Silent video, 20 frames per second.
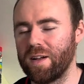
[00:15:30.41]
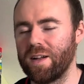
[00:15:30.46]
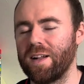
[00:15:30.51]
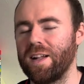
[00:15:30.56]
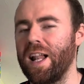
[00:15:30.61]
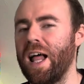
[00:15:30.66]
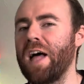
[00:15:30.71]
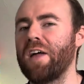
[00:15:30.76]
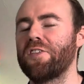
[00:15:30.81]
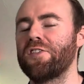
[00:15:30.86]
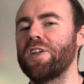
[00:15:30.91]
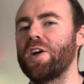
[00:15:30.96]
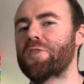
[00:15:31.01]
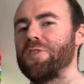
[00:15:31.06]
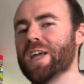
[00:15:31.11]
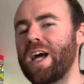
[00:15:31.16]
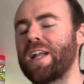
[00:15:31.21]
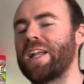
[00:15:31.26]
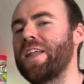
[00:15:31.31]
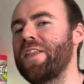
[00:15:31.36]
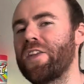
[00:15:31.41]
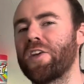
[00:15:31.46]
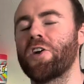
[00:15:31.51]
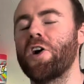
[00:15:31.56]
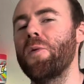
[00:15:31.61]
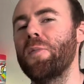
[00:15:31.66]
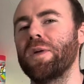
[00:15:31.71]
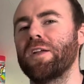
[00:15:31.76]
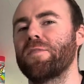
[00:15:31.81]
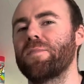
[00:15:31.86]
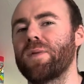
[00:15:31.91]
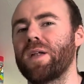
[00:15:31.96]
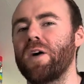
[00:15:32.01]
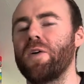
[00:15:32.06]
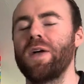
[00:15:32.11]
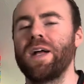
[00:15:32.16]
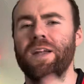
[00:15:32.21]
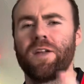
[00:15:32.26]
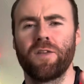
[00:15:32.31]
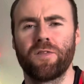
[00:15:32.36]
Let us know down in the comments below.
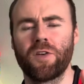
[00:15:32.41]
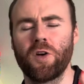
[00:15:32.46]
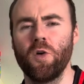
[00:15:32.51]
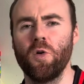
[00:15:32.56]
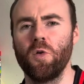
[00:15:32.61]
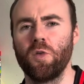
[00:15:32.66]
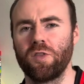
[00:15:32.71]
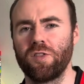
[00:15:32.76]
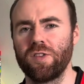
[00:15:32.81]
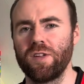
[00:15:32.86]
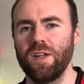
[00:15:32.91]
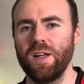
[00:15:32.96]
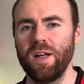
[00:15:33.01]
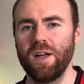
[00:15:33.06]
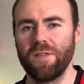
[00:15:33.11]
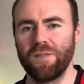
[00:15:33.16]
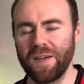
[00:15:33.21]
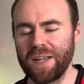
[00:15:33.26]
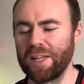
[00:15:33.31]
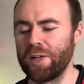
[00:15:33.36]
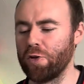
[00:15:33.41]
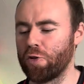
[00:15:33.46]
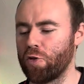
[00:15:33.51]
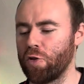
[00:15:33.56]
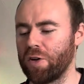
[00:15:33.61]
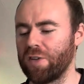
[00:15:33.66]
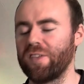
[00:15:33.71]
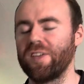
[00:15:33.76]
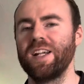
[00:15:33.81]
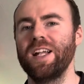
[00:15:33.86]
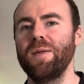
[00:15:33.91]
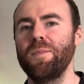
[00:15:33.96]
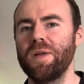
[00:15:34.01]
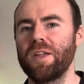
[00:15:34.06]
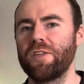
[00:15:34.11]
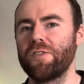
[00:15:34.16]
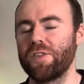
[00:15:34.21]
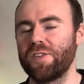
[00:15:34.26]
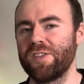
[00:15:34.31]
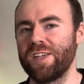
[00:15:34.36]
And of course, thank you Cross the
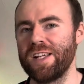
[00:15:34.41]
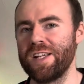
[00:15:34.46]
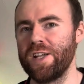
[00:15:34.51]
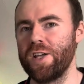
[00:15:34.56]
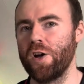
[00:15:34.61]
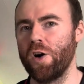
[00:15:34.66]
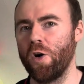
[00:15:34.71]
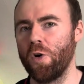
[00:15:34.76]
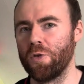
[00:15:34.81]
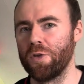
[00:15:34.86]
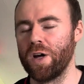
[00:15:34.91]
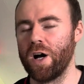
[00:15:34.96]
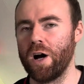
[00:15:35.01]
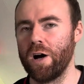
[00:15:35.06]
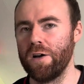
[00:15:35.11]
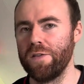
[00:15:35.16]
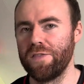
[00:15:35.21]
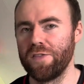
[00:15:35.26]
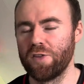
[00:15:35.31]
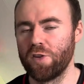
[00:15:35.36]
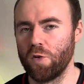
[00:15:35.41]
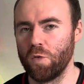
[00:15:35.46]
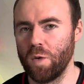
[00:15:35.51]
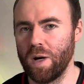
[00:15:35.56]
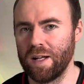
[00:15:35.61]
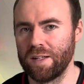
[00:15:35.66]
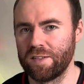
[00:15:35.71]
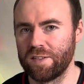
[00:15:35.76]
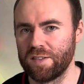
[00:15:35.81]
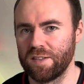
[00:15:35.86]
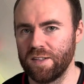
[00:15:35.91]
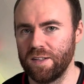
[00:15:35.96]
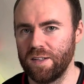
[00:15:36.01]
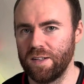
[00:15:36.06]
Limits for sending it on over to us.